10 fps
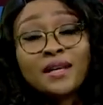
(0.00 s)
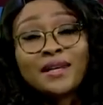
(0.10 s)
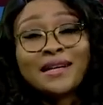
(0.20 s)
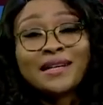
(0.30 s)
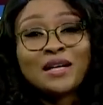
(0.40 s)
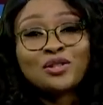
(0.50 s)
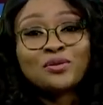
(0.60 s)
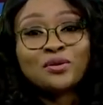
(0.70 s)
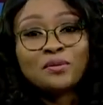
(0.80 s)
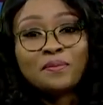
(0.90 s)
their
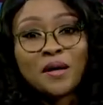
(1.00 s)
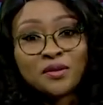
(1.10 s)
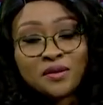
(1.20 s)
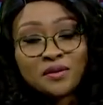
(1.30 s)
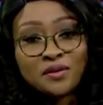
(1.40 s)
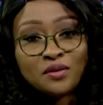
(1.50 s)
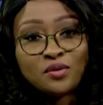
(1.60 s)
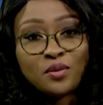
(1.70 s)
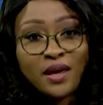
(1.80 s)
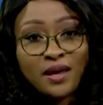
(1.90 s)
national budgets
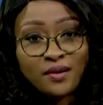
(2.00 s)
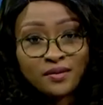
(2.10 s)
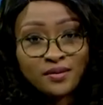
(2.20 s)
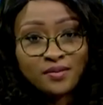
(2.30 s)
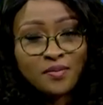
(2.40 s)
to health.